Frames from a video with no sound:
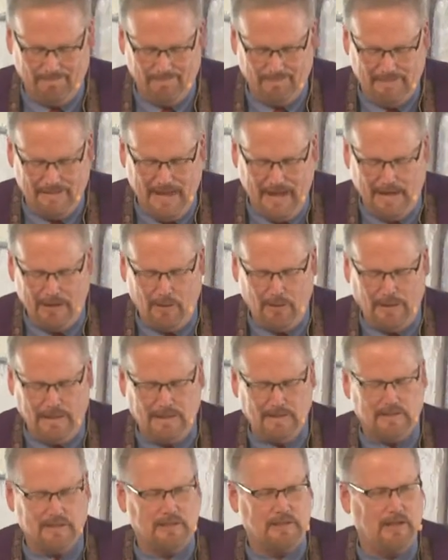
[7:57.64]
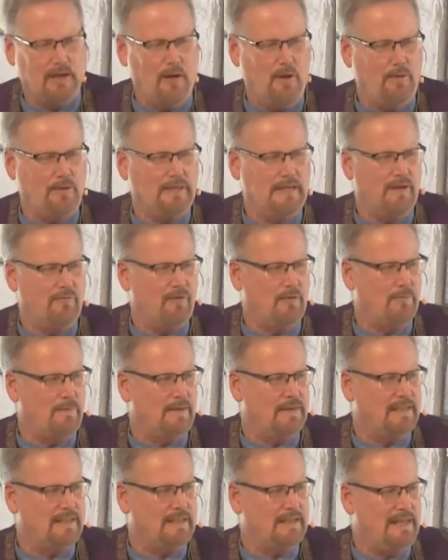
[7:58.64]
Not only is the tone different,
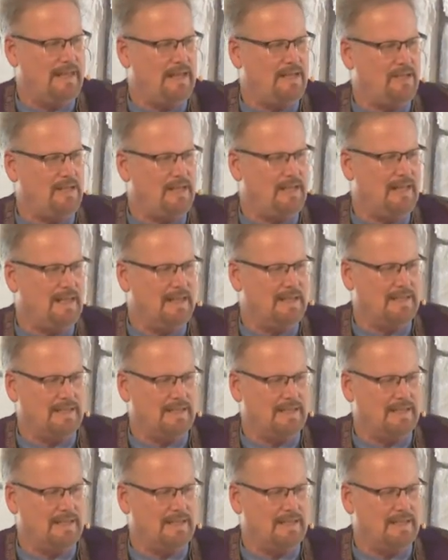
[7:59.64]
but the teaching is